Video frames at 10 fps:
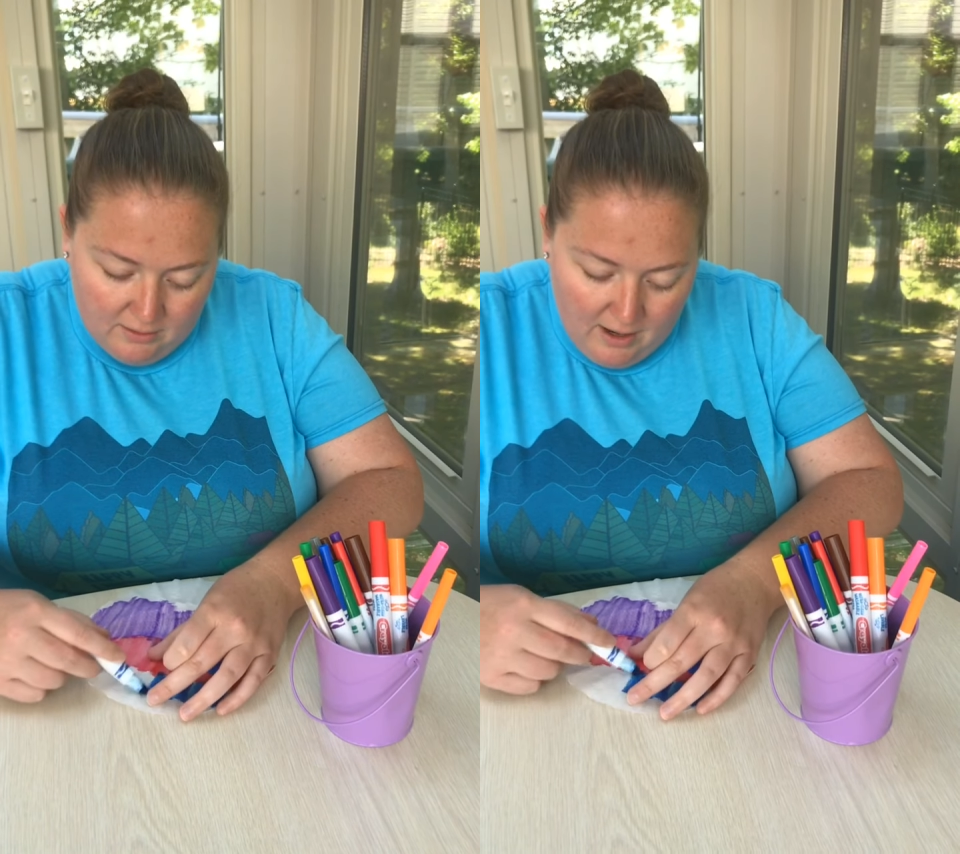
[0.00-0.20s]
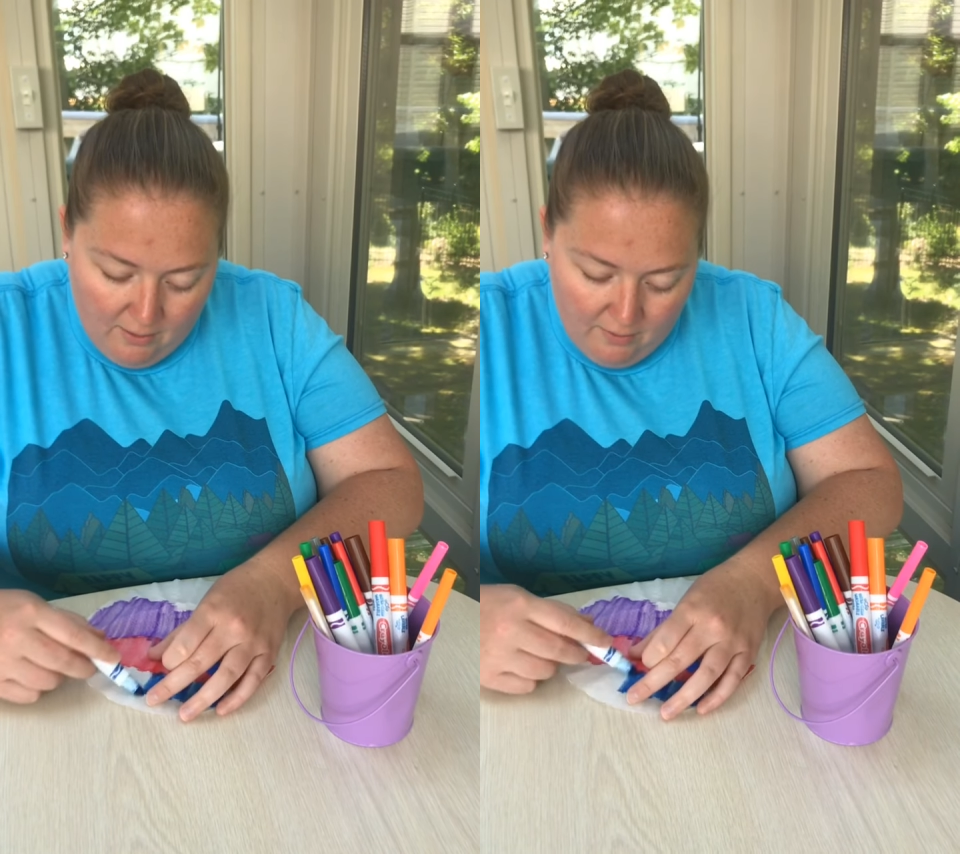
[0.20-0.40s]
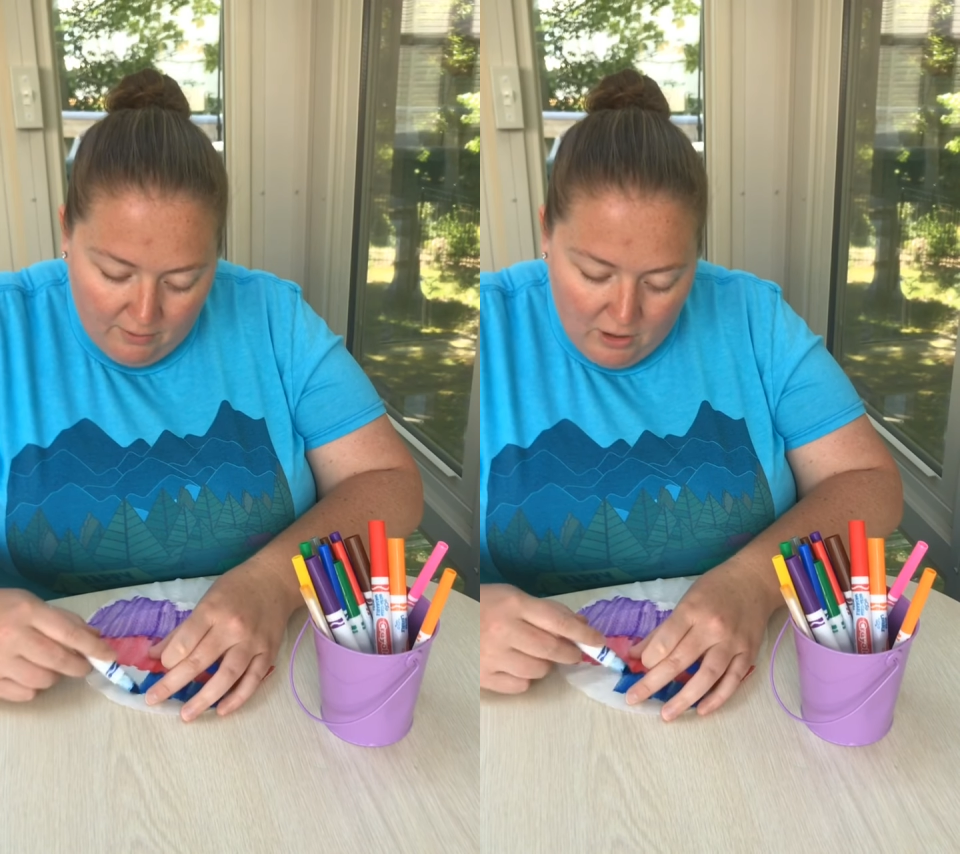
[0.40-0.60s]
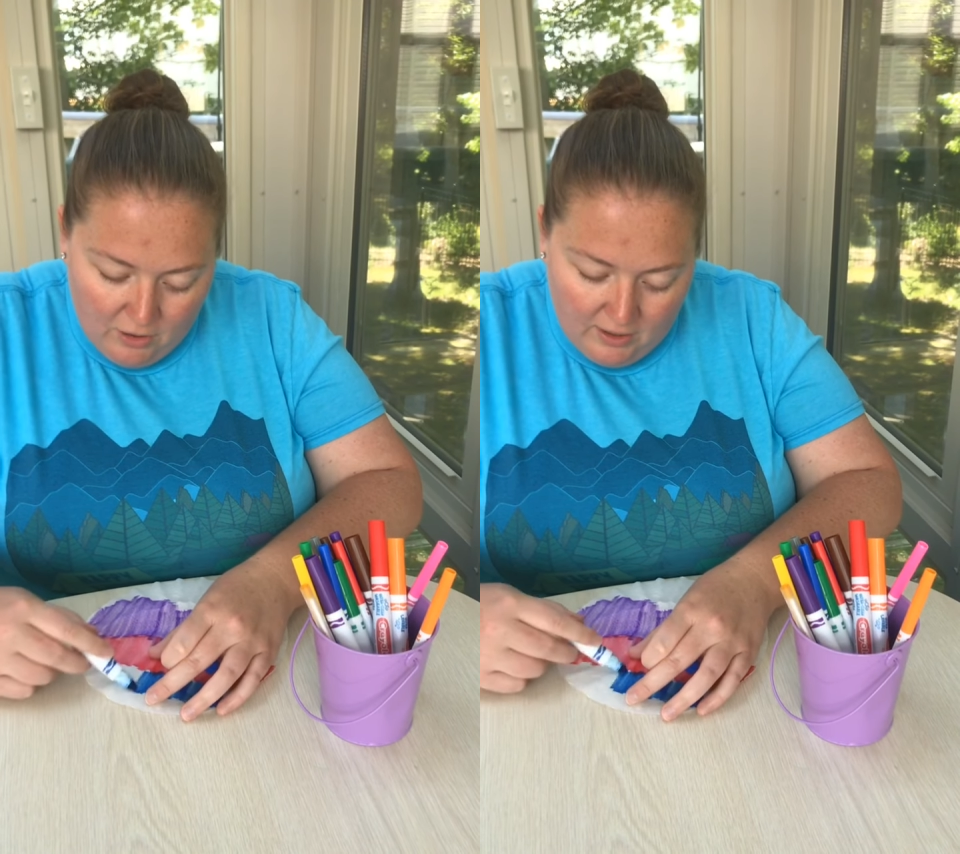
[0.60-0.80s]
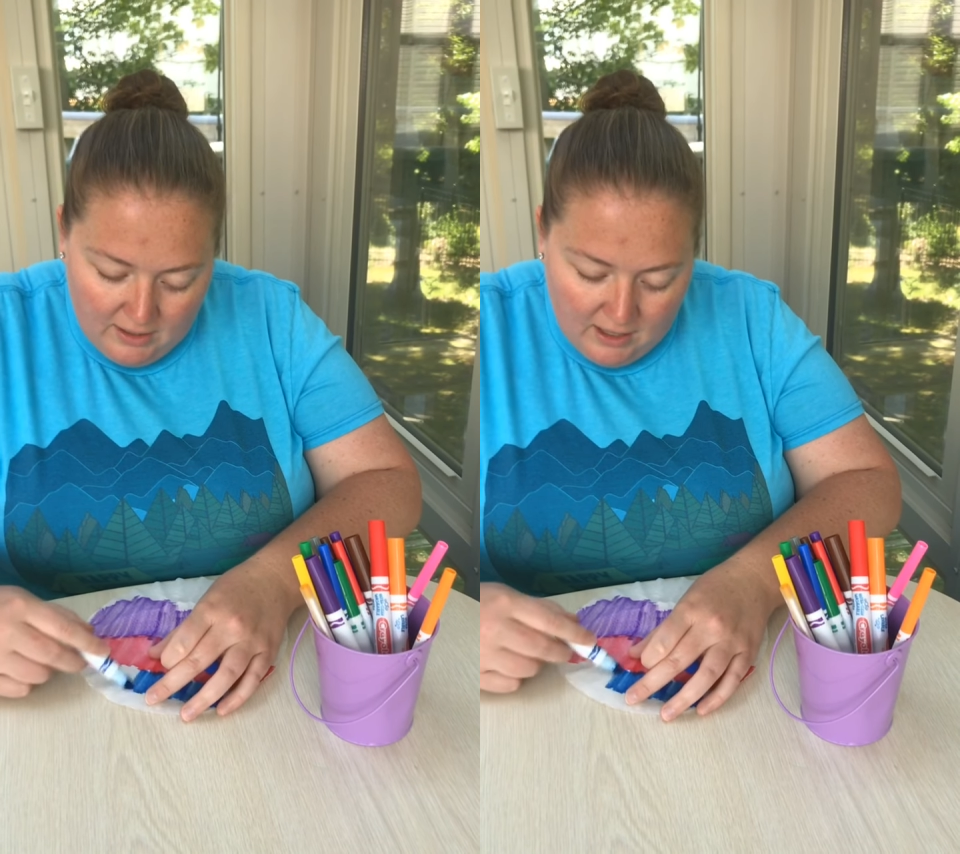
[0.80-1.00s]
however
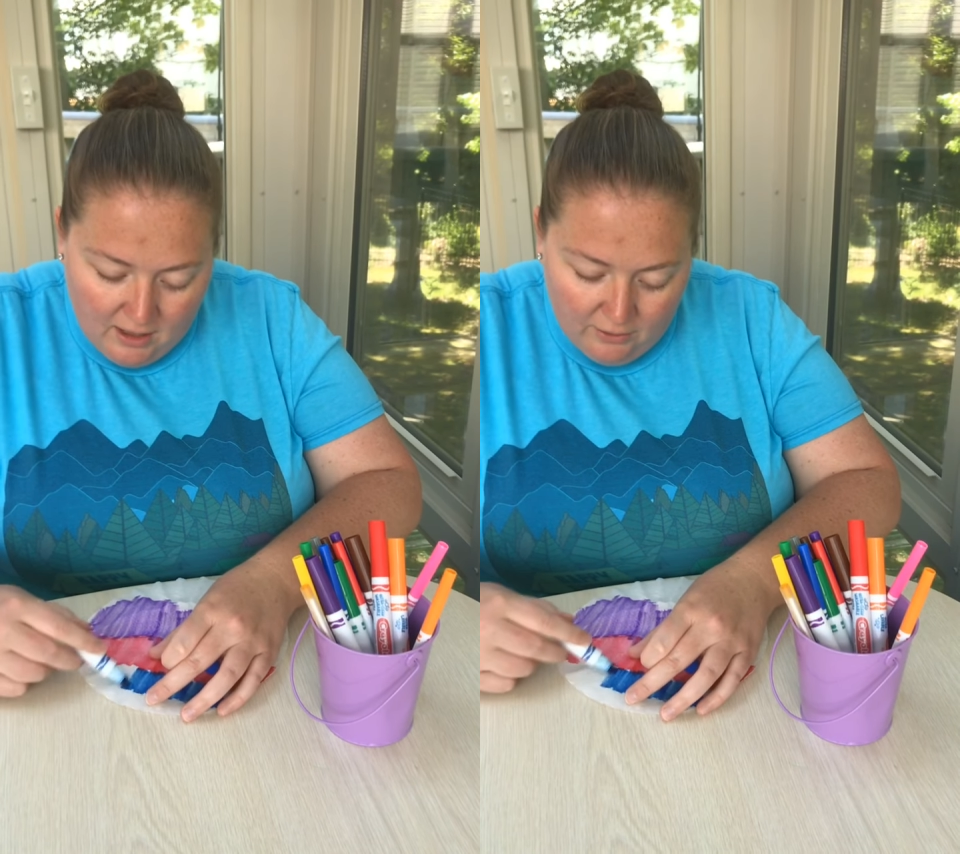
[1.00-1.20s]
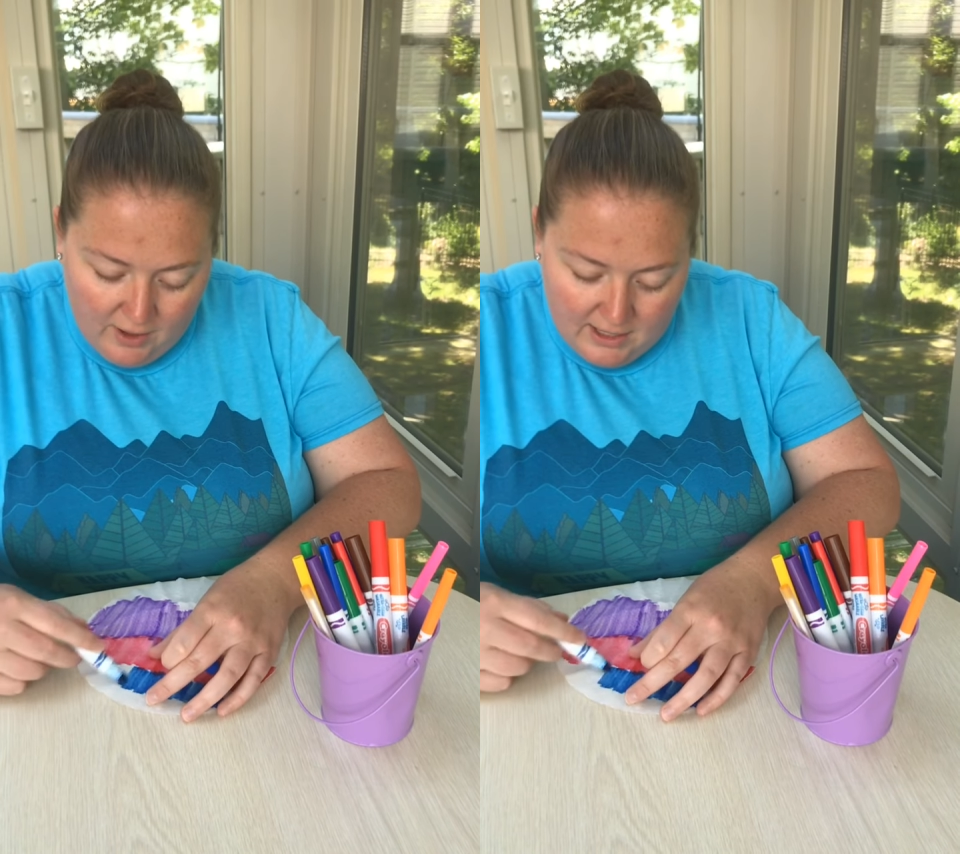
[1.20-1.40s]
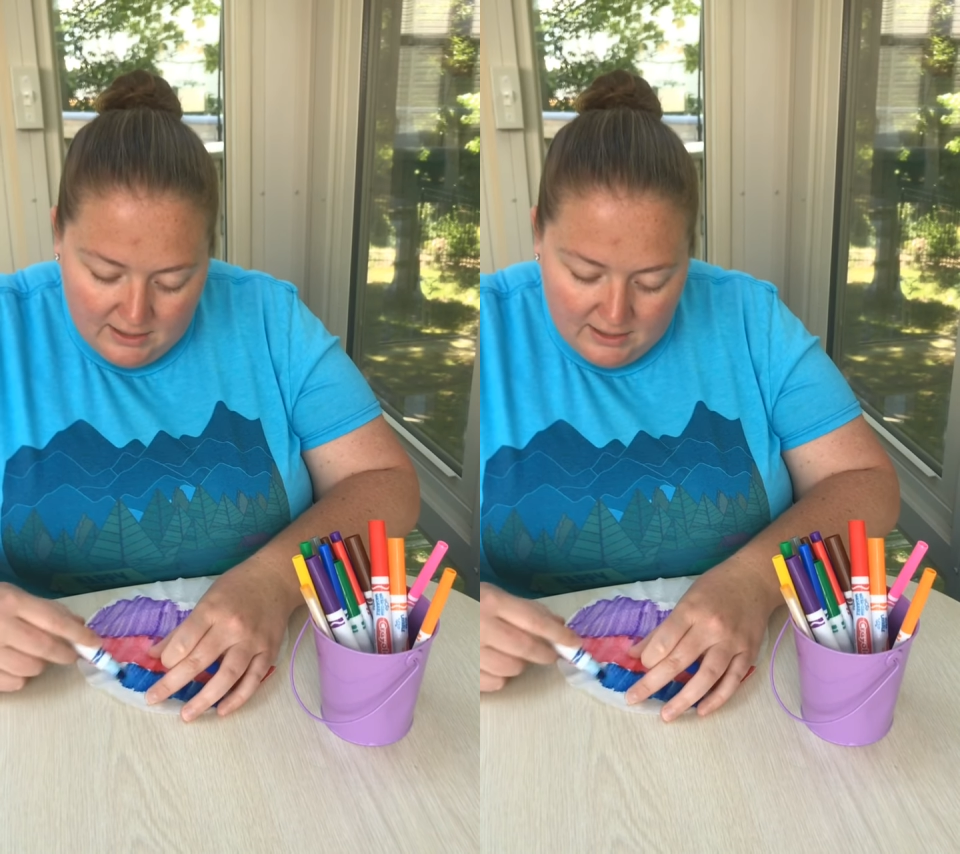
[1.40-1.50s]
long they tolerate